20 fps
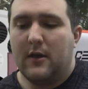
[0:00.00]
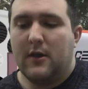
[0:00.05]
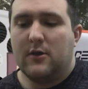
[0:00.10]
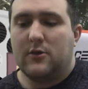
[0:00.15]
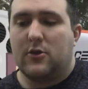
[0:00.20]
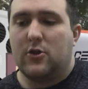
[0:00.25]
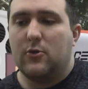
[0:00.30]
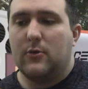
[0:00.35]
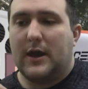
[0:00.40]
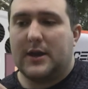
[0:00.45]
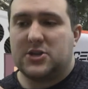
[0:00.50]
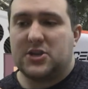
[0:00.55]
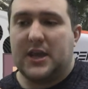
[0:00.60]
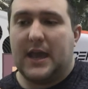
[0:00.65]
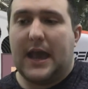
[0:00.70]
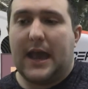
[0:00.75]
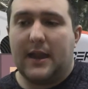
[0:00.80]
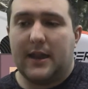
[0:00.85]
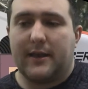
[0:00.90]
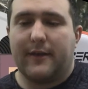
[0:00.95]
So you actually
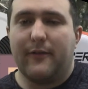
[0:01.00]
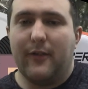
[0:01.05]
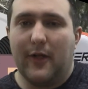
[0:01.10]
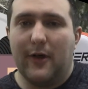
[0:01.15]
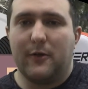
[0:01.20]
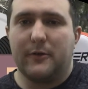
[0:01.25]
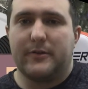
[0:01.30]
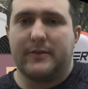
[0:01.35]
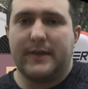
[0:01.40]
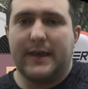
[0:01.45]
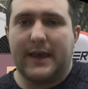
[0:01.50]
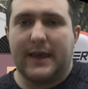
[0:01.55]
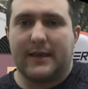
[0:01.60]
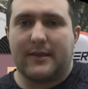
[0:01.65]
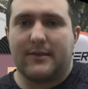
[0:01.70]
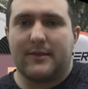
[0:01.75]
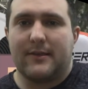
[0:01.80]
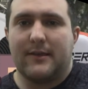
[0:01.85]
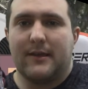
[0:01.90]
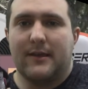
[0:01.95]
had to close
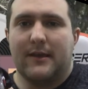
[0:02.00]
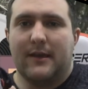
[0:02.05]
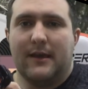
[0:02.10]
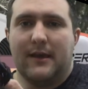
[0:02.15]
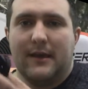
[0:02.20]
this